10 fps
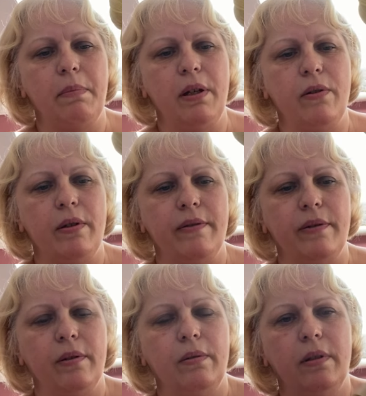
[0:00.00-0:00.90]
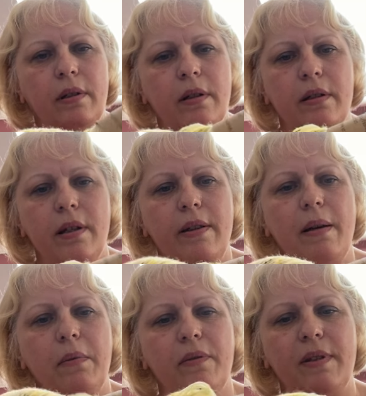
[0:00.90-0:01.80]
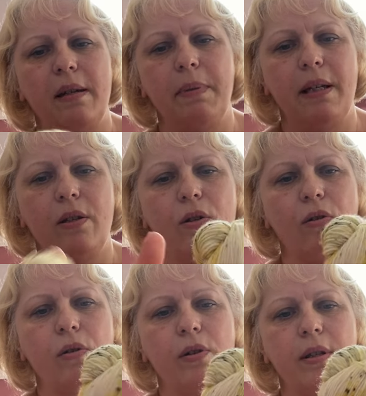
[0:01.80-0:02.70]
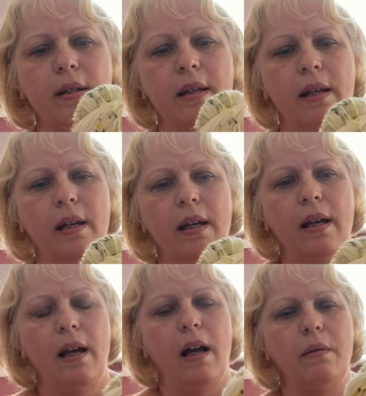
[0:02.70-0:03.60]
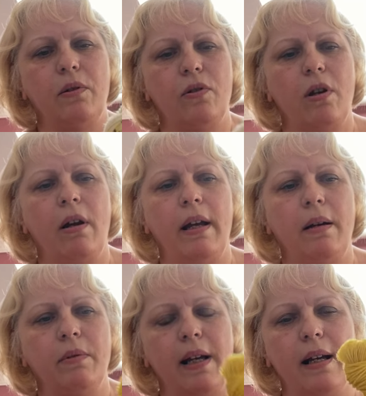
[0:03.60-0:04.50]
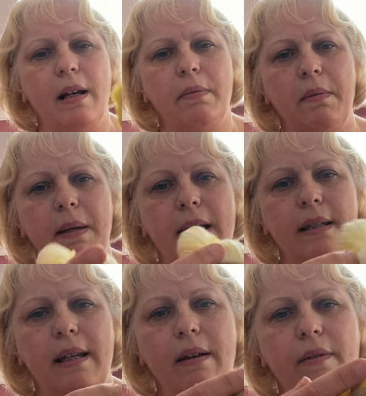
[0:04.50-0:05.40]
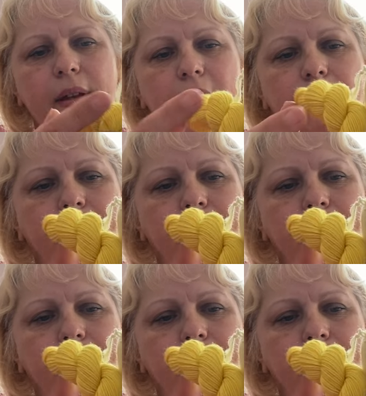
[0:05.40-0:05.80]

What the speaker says: beautiful? So that will obviously be socks. I will get a couple of pairs out of that.